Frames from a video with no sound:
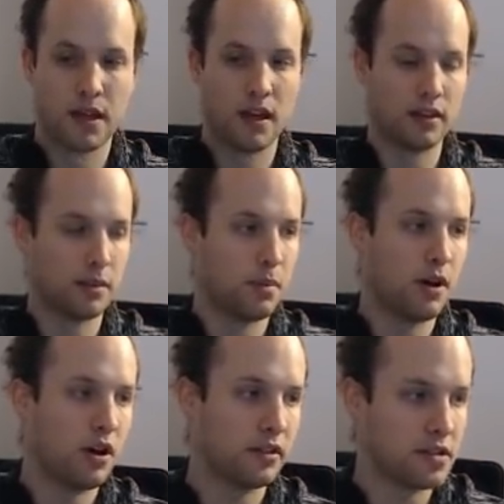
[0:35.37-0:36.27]
and the
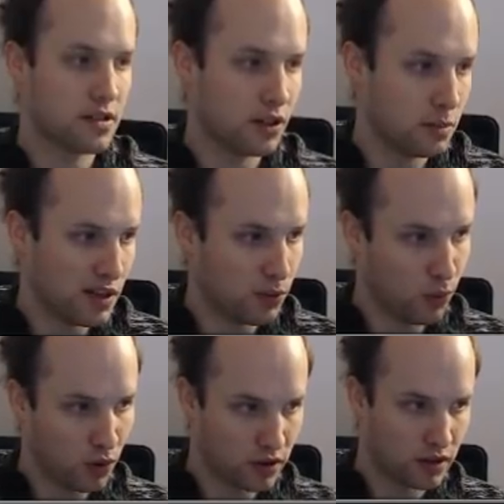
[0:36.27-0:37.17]
pot is going to be
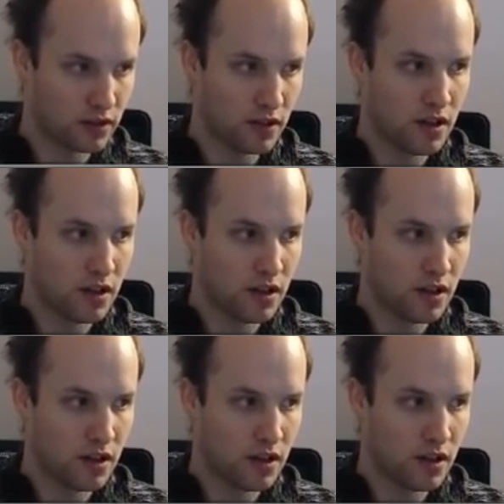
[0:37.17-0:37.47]
awarded